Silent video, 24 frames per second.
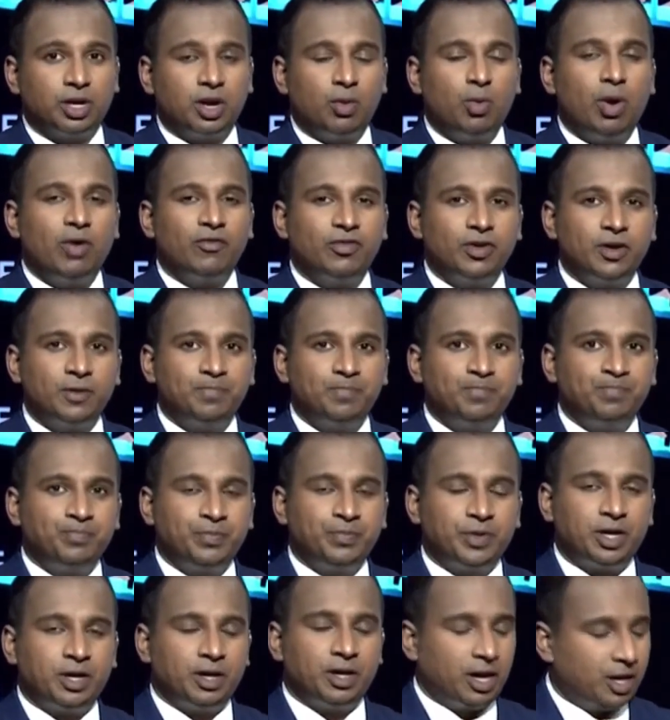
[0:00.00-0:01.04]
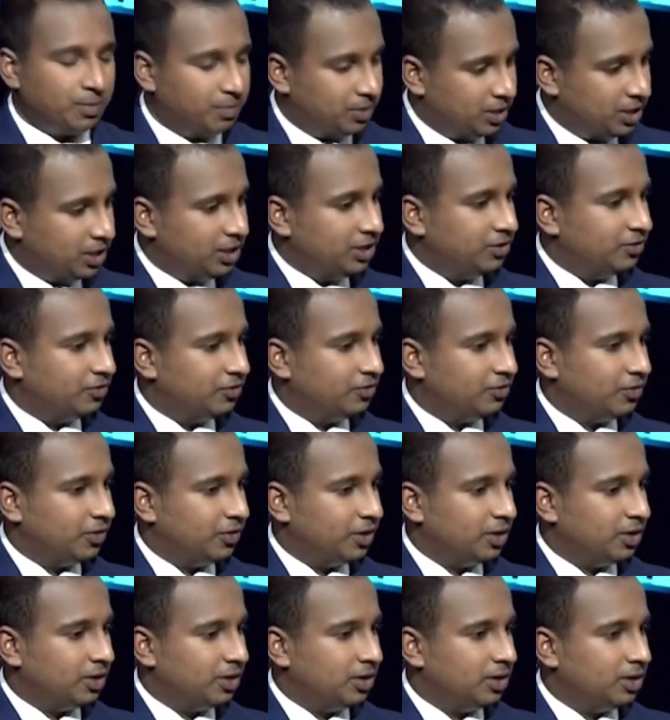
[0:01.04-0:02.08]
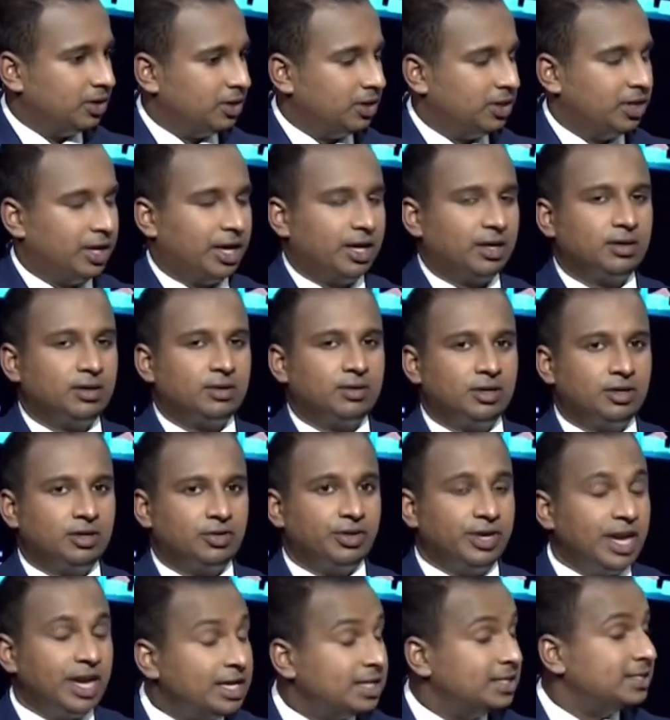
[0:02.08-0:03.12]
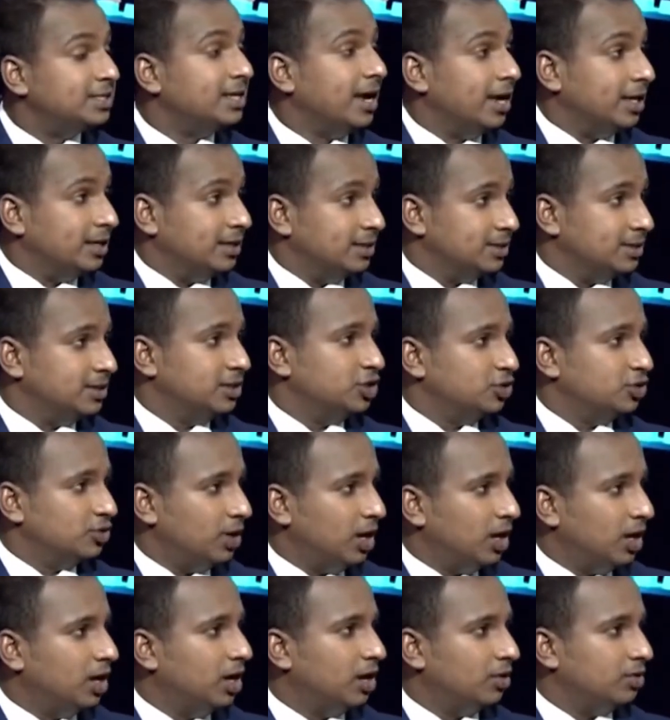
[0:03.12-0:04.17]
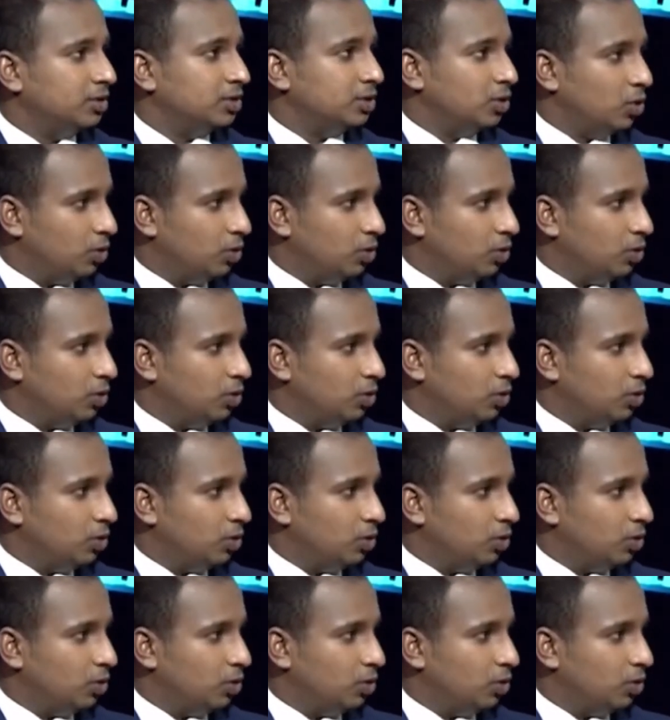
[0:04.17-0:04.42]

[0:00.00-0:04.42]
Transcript: However, I believe that creating scientists in Sri Lanka